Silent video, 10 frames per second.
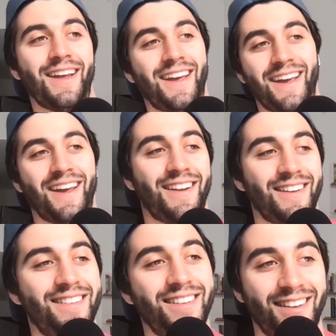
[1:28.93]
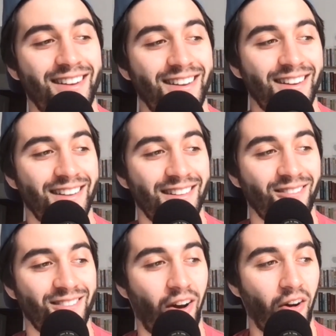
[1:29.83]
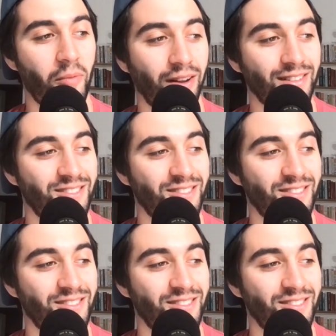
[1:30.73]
And talk about